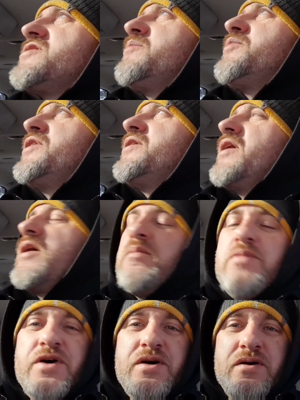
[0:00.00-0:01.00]
up in there,
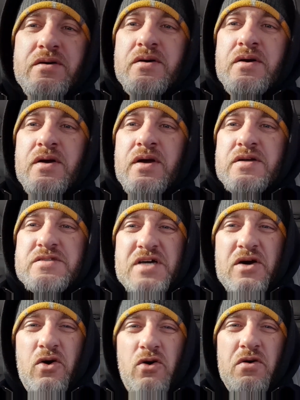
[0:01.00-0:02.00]
but it's
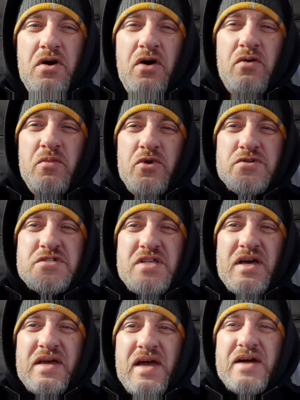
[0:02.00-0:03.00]
almost
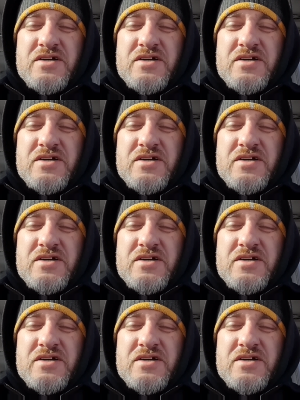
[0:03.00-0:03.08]
like a